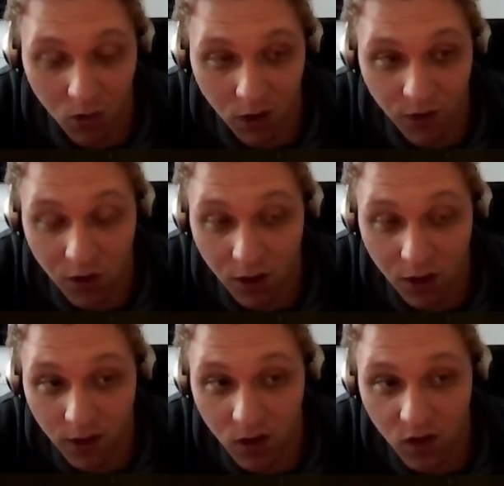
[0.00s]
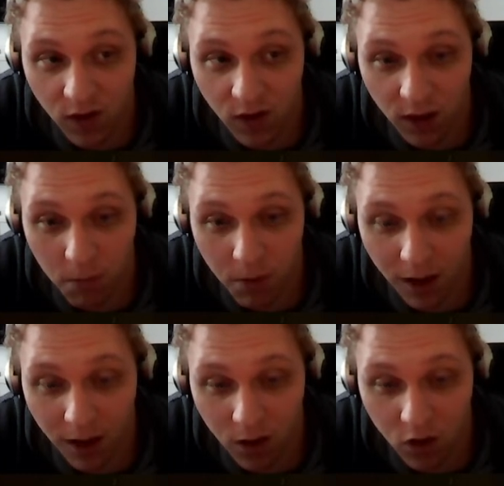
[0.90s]
If you look at the Steam
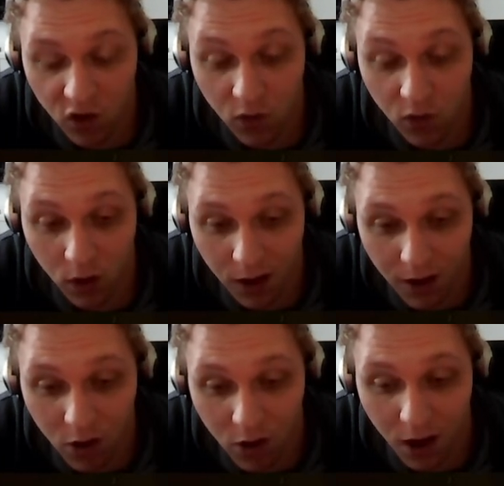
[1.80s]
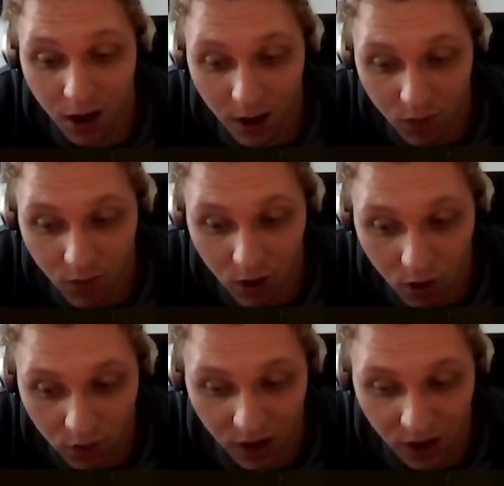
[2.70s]
pages for each and every
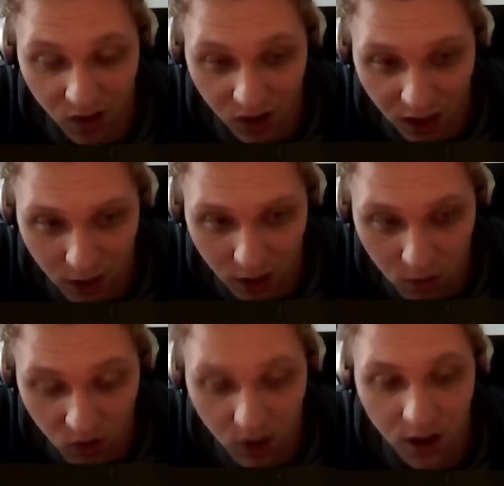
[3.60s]
of these games,